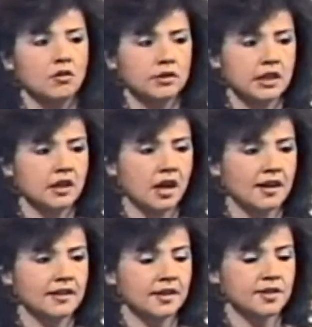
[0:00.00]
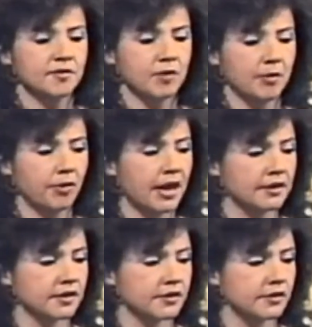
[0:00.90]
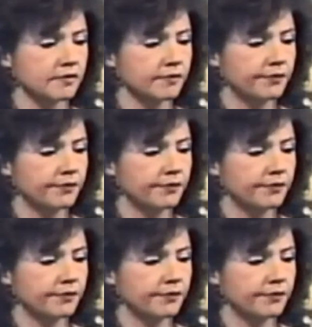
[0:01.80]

within the context of my practice.